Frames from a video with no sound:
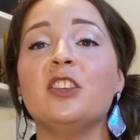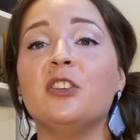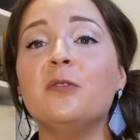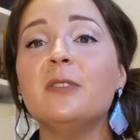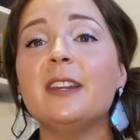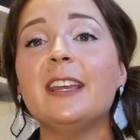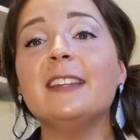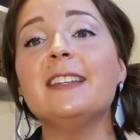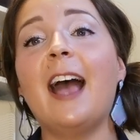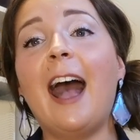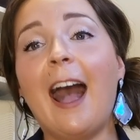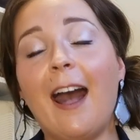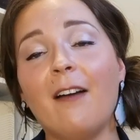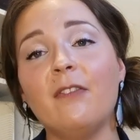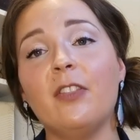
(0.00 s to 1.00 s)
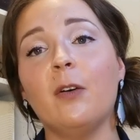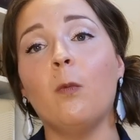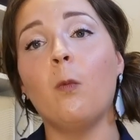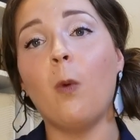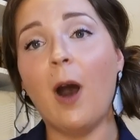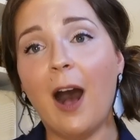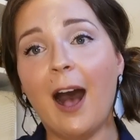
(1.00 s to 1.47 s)
you need to have the
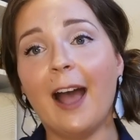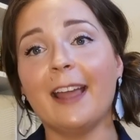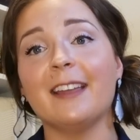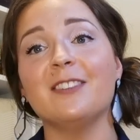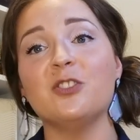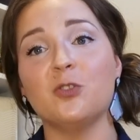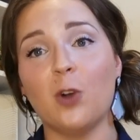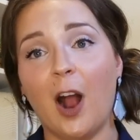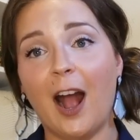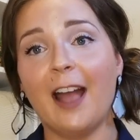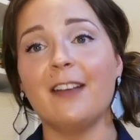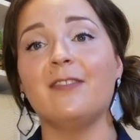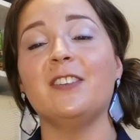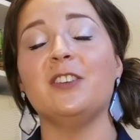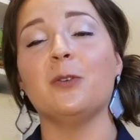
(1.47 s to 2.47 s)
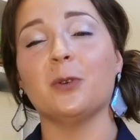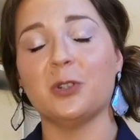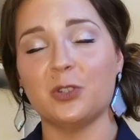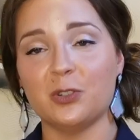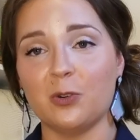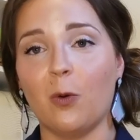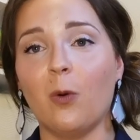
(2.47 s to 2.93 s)
why drive your
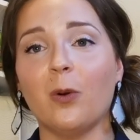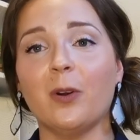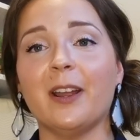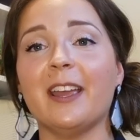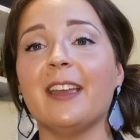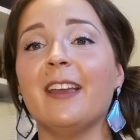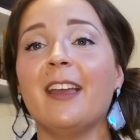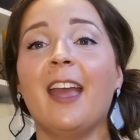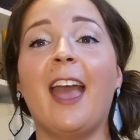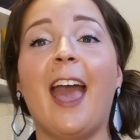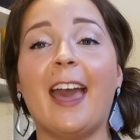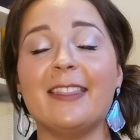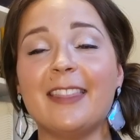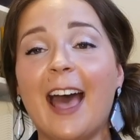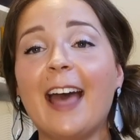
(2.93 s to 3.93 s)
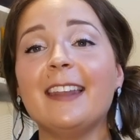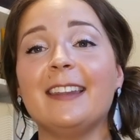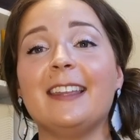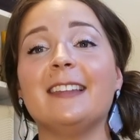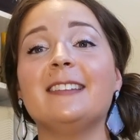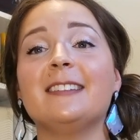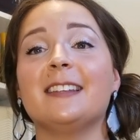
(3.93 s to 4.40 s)
story, and that
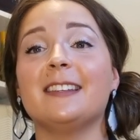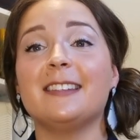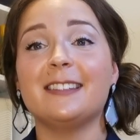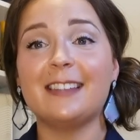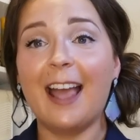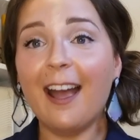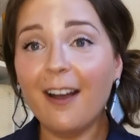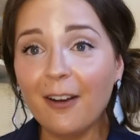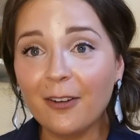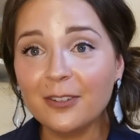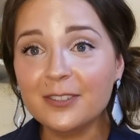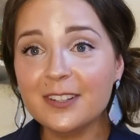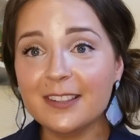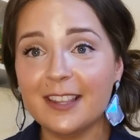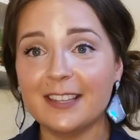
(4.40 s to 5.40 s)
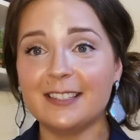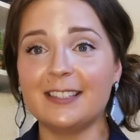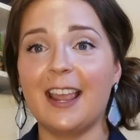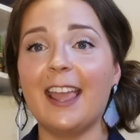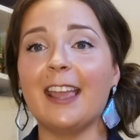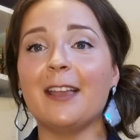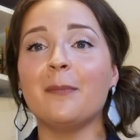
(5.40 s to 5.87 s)
needs to sound the
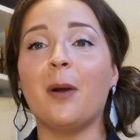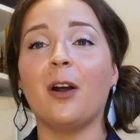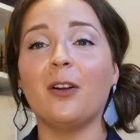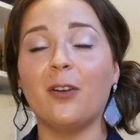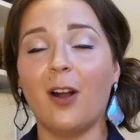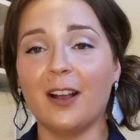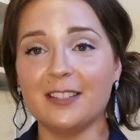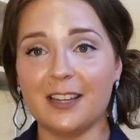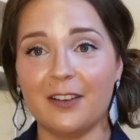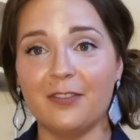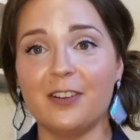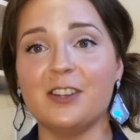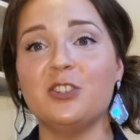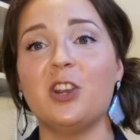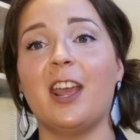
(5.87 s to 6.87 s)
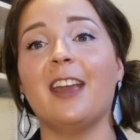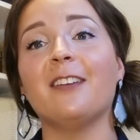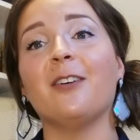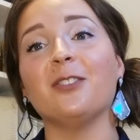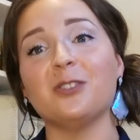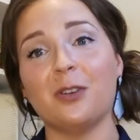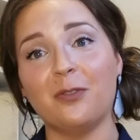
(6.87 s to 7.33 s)
same across every
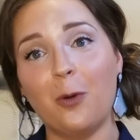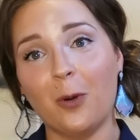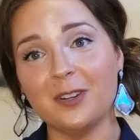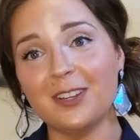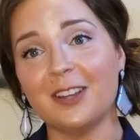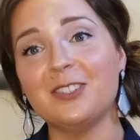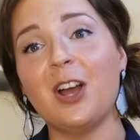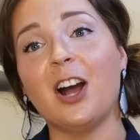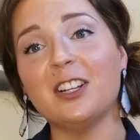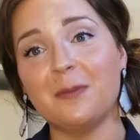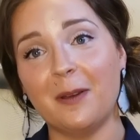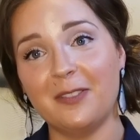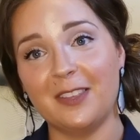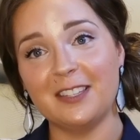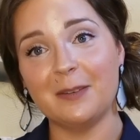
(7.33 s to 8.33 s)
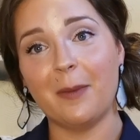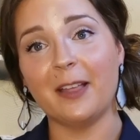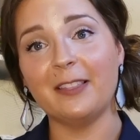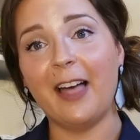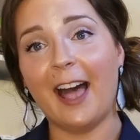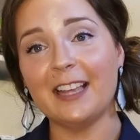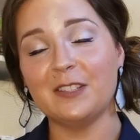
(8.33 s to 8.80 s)
channel. So, of course, I talked about this in my
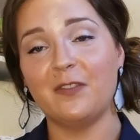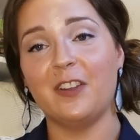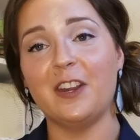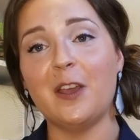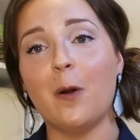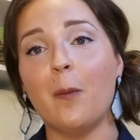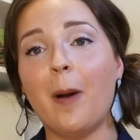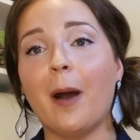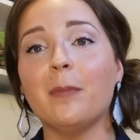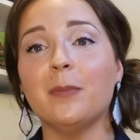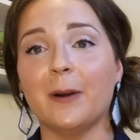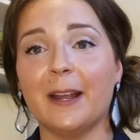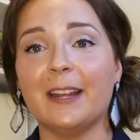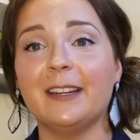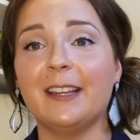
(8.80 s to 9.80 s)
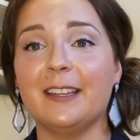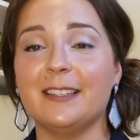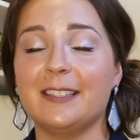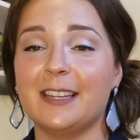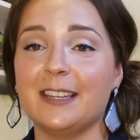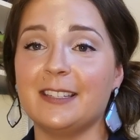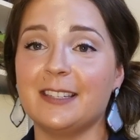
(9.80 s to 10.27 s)
last video about brand
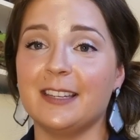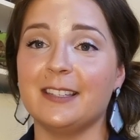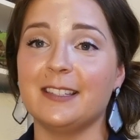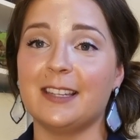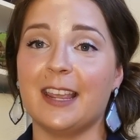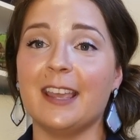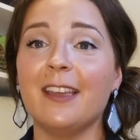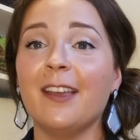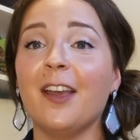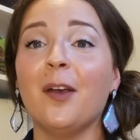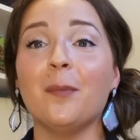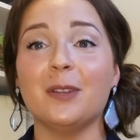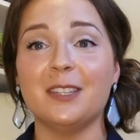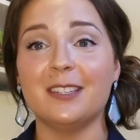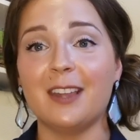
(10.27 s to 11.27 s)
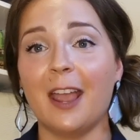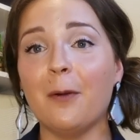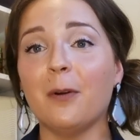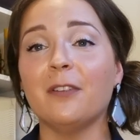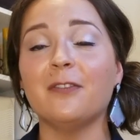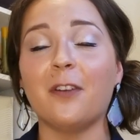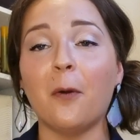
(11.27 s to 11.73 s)
consistency, but today
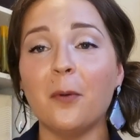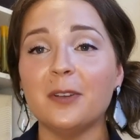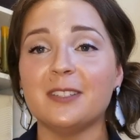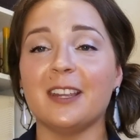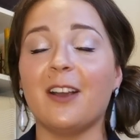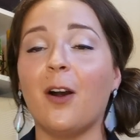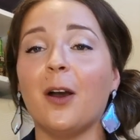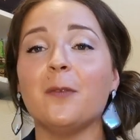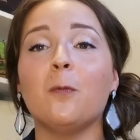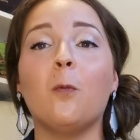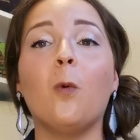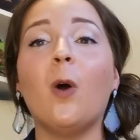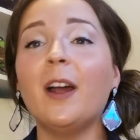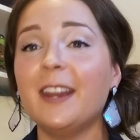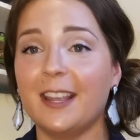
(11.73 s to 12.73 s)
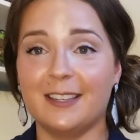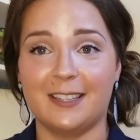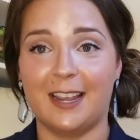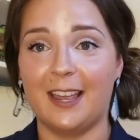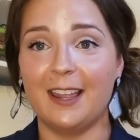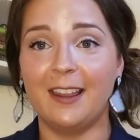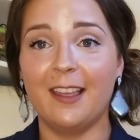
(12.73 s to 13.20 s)
we're focusing on what is
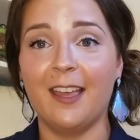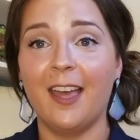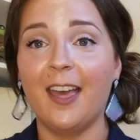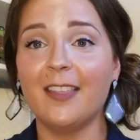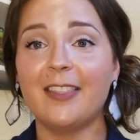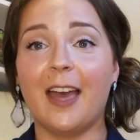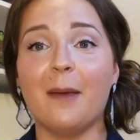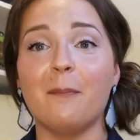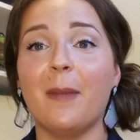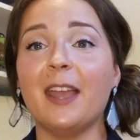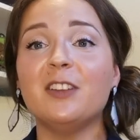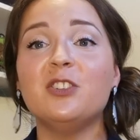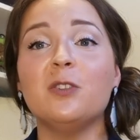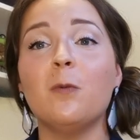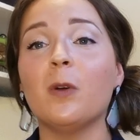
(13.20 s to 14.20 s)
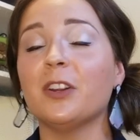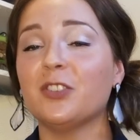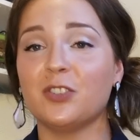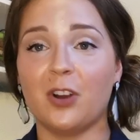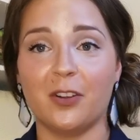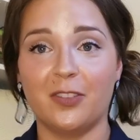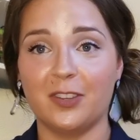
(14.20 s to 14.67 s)
it that made you want to
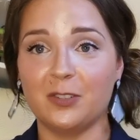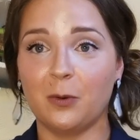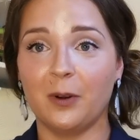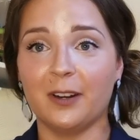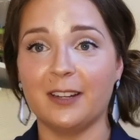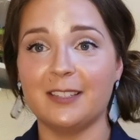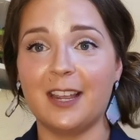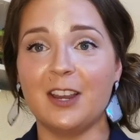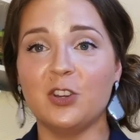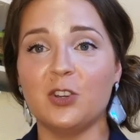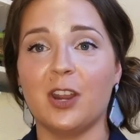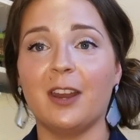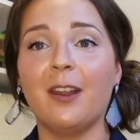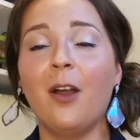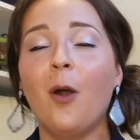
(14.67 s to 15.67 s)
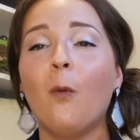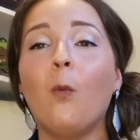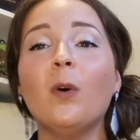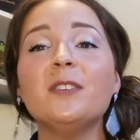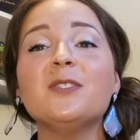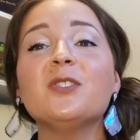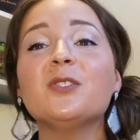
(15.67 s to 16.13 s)
start this organization?
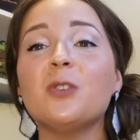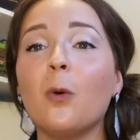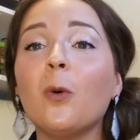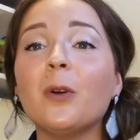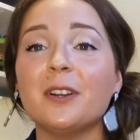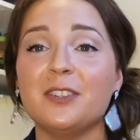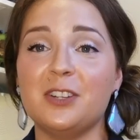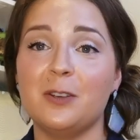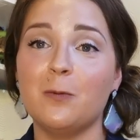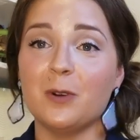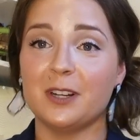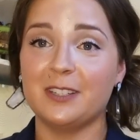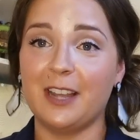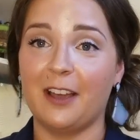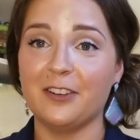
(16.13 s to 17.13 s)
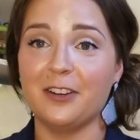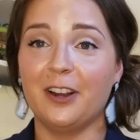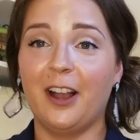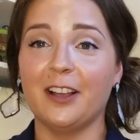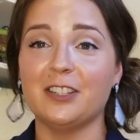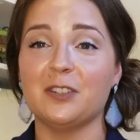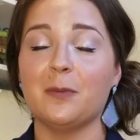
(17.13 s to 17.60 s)
What story do you want to tell your
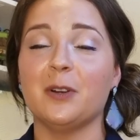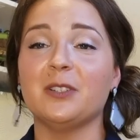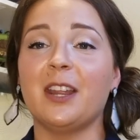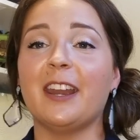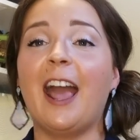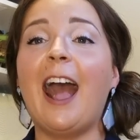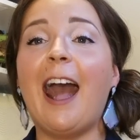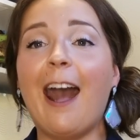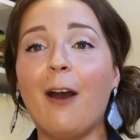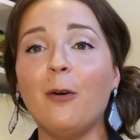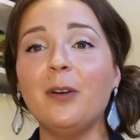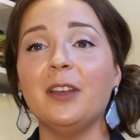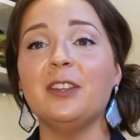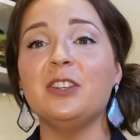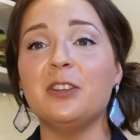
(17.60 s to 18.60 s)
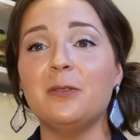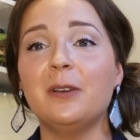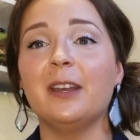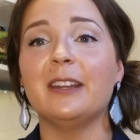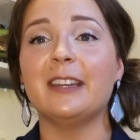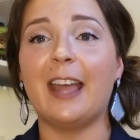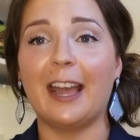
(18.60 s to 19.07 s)
customers, and how can you
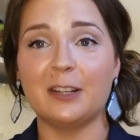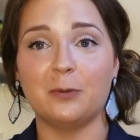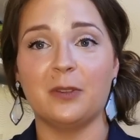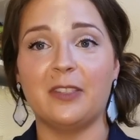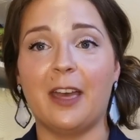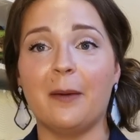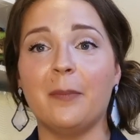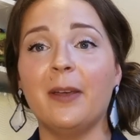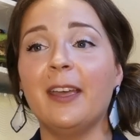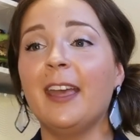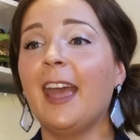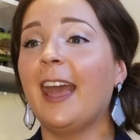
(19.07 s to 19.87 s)
connect with them?